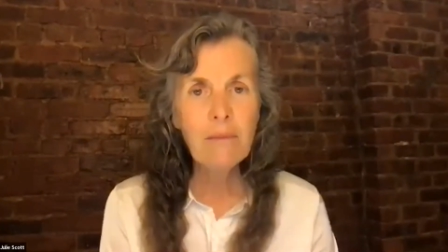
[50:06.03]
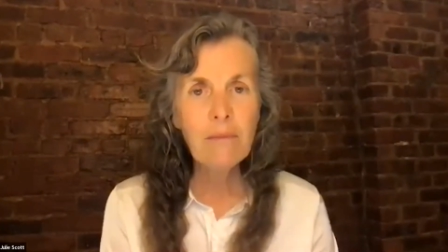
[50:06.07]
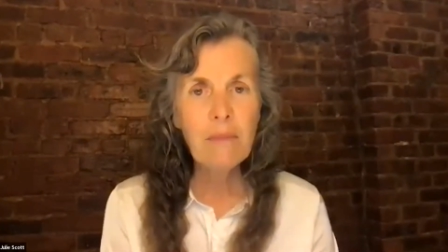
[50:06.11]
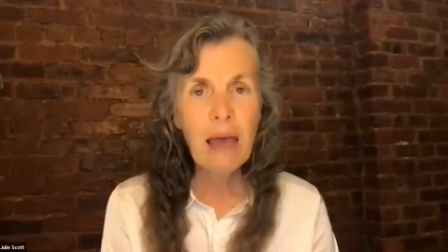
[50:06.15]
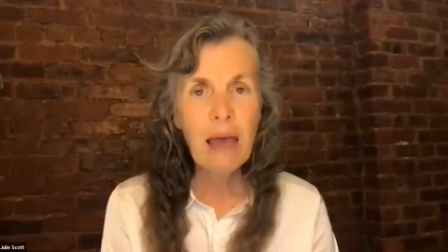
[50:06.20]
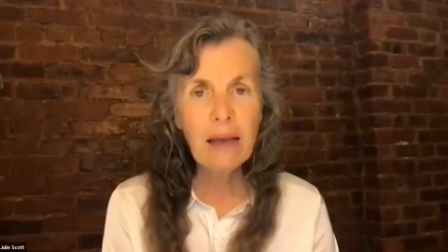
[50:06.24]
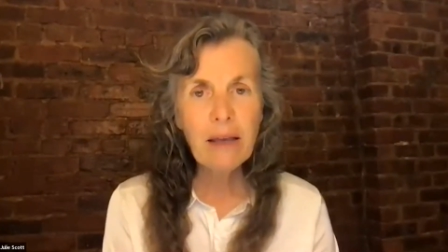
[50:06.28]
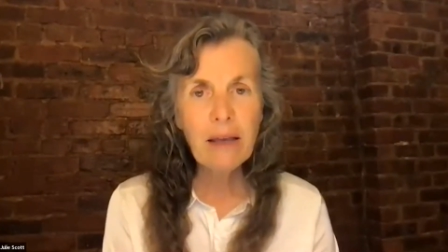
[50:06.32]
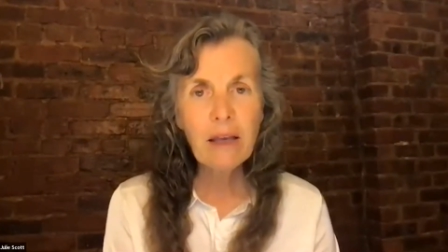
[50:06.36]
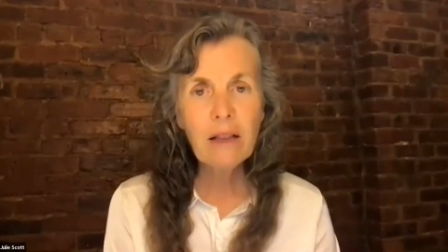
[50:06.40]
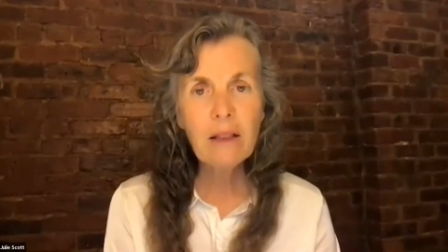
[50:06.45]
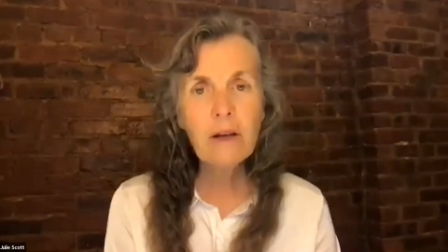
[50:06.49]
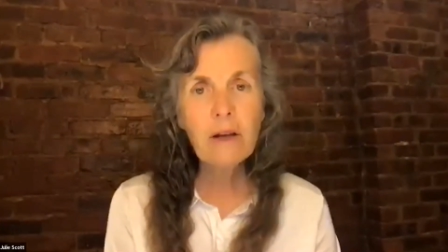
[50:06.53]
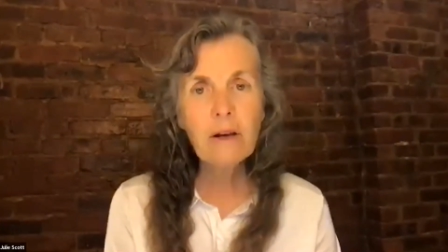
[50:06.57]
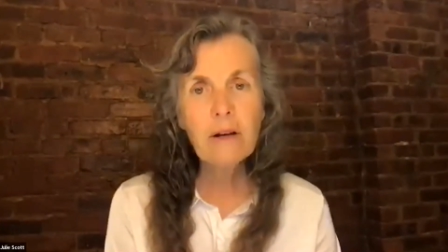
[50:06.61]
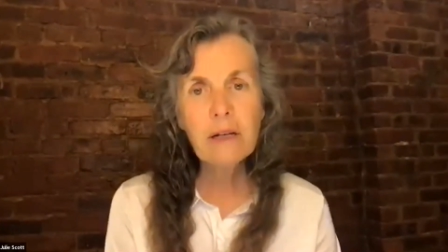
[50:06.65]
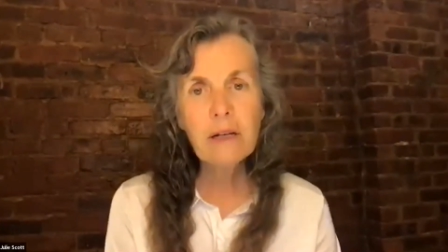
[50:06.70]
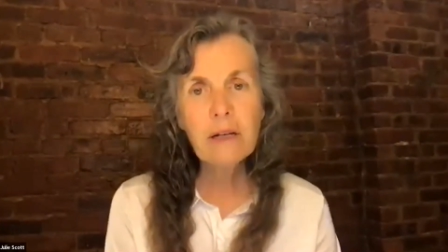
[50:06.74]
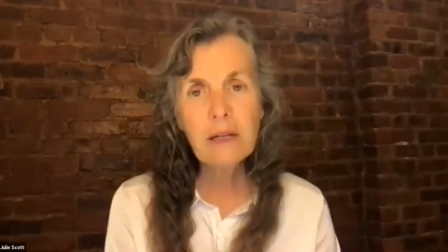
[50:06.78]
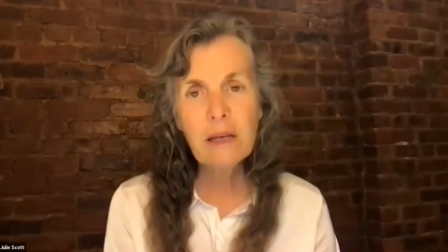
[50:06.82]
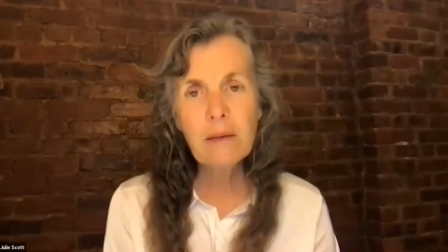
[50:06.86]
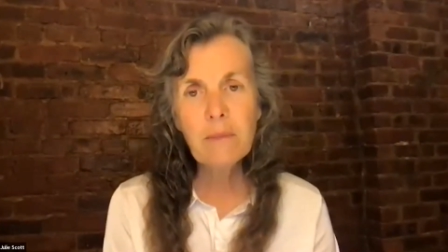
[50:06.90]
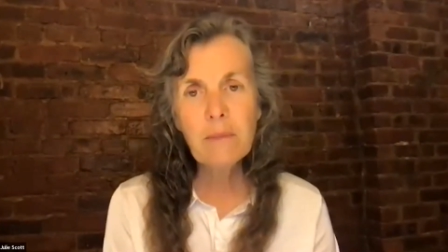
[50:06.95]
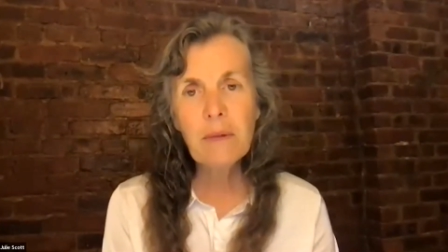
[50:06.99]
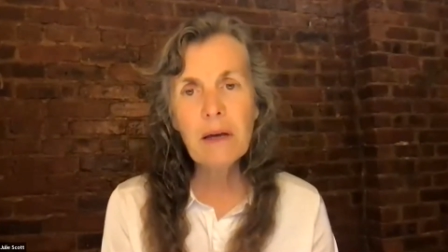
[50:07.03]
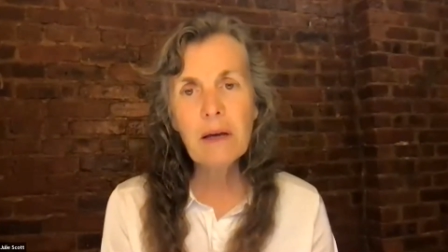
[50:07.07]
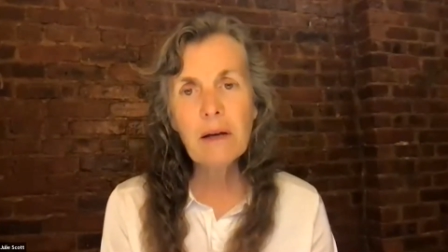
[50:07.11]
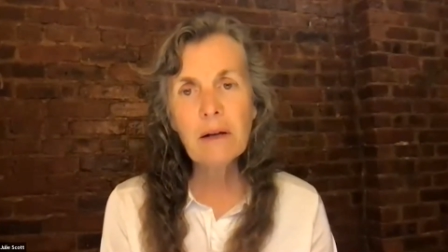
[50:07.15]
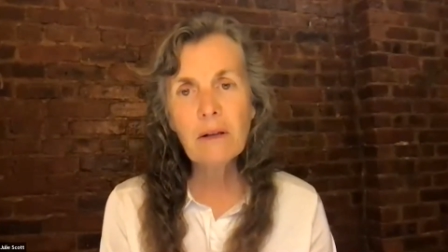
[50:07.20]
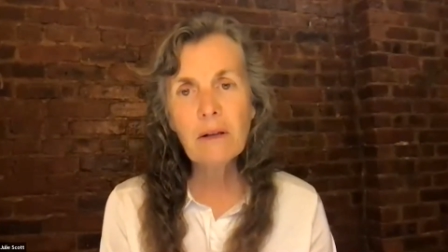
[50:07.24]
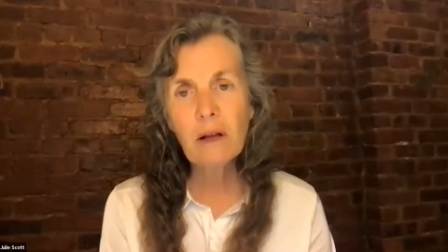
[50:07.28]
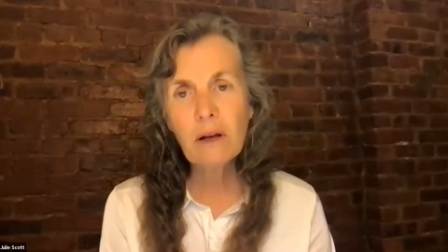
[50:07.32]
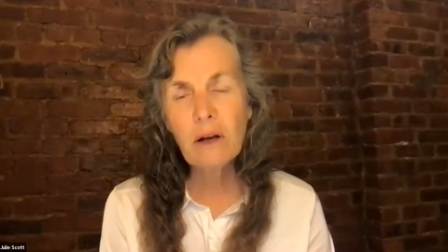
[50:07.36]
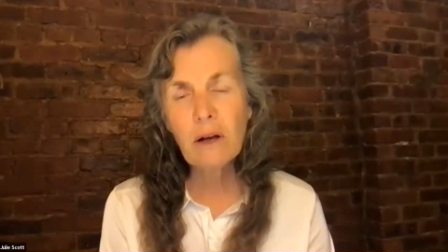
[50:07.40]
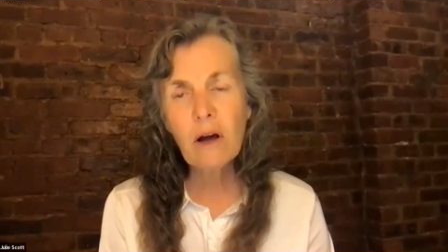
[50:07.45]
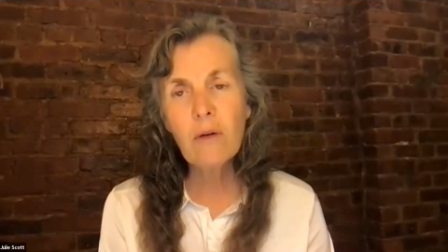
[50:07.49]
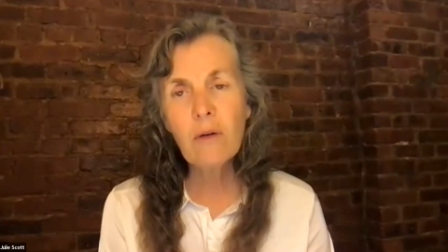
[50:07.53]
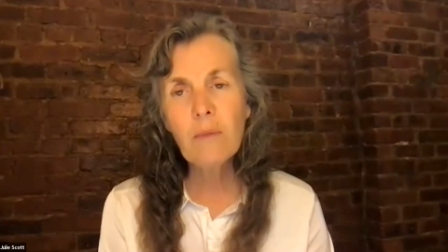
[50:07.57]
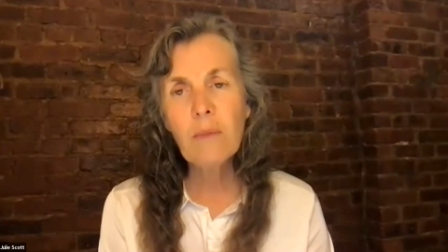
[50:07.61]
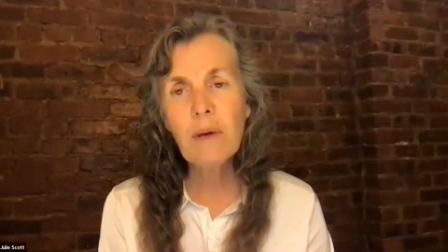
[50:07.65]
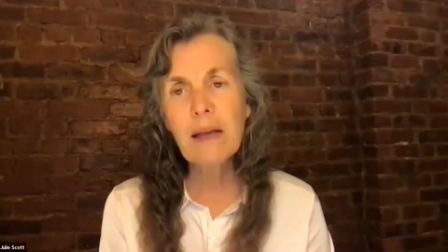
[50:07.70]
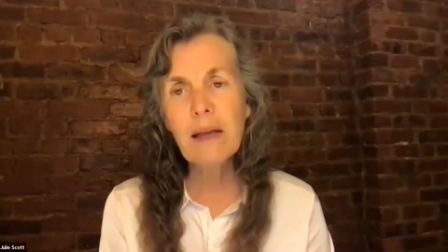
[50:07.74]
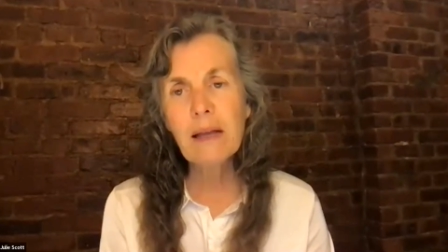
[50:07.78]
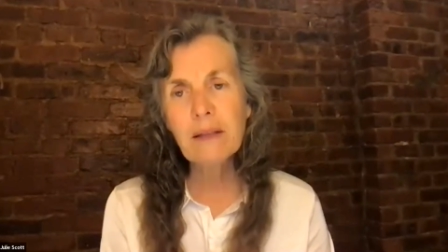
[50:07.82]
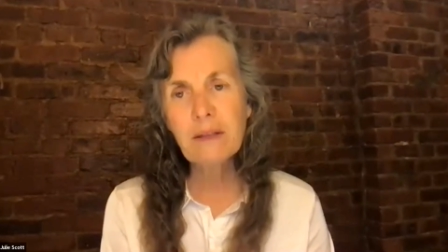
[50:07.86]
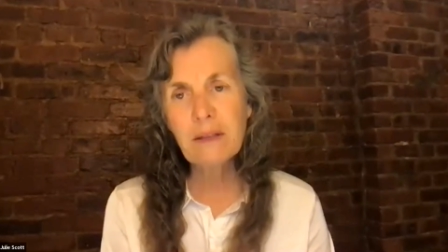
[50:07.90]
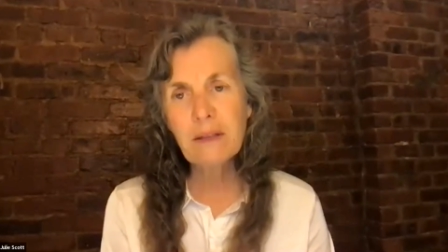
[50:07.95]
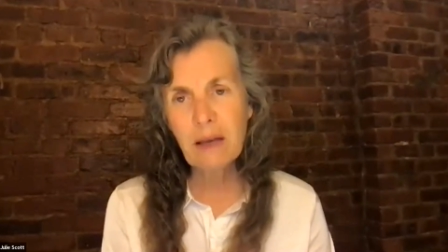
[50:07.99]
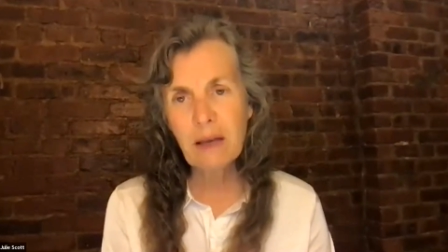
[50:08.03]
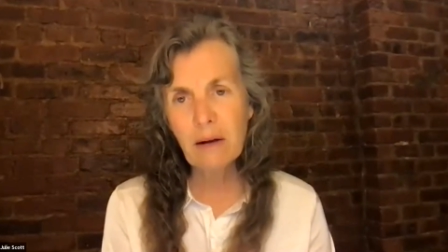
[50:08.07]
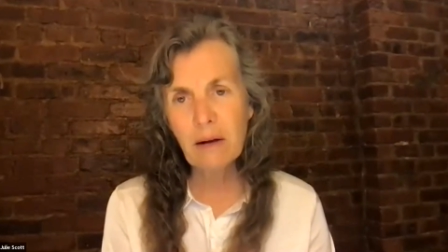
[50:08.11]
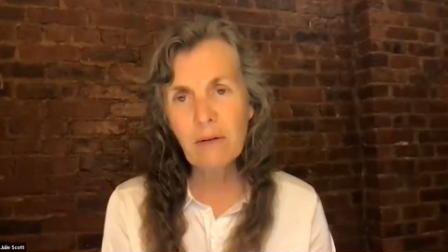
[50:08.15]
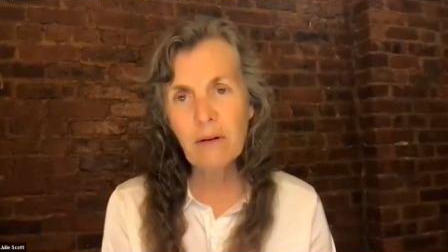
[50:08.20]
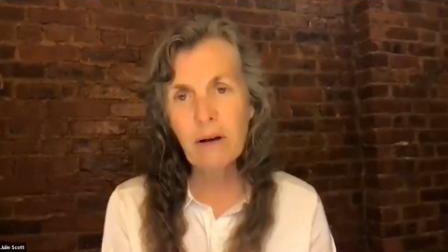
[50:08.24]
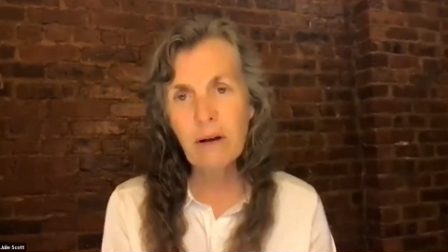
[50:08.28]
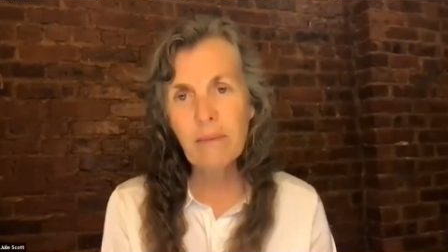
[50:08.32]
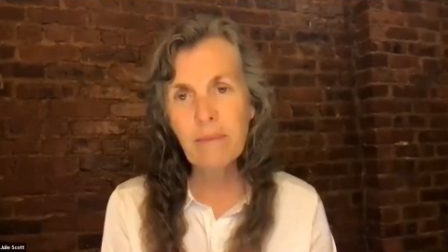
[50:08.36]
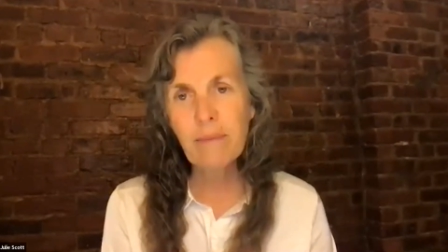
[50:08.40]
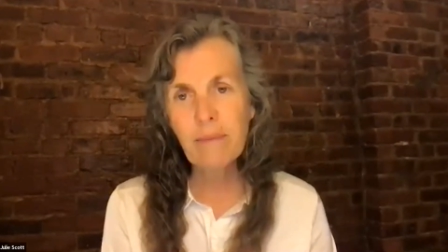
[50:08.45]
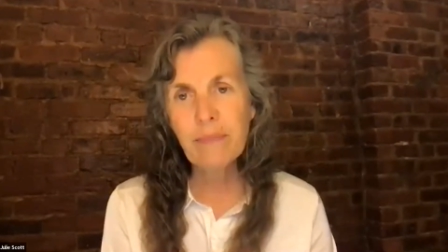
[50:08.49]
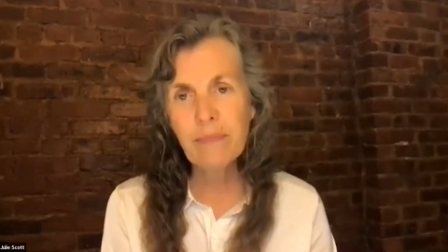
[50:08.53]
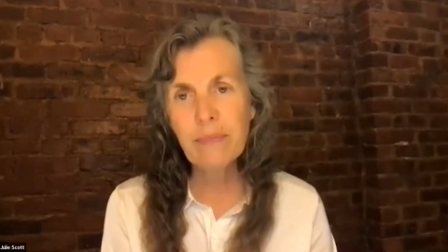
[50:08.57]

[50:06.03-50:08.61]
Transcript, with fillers: macular edema, glaucoma, etc.?